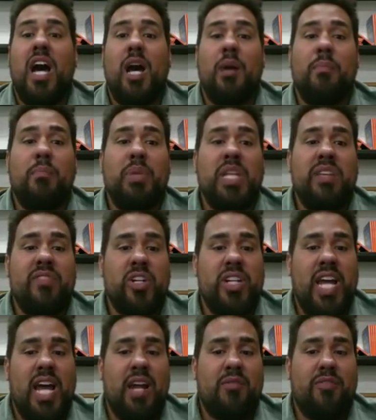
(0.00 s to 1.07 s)
Believe it or
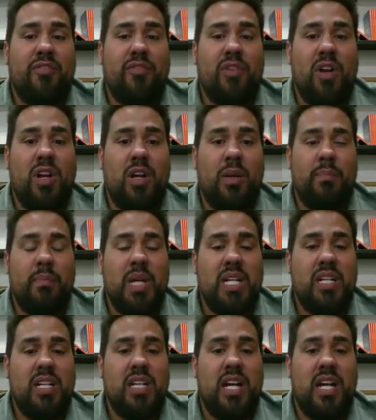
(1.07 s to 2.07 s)
not, from